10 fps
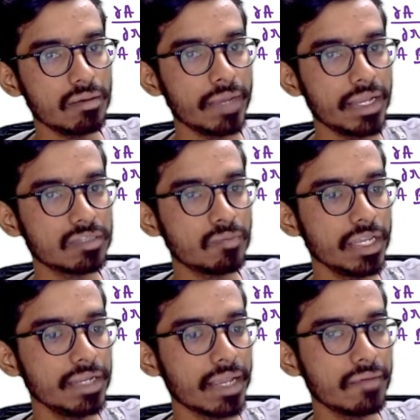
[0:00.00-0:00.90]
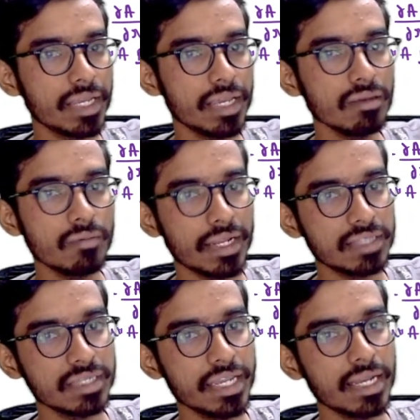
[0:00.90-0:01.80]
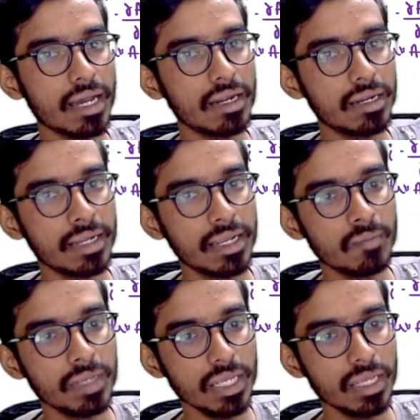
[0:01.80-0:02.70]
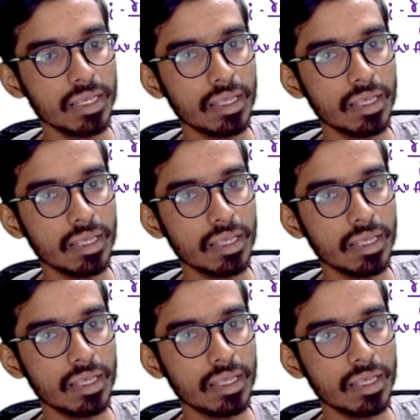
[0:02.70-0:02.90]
minus b div a minus a dot del b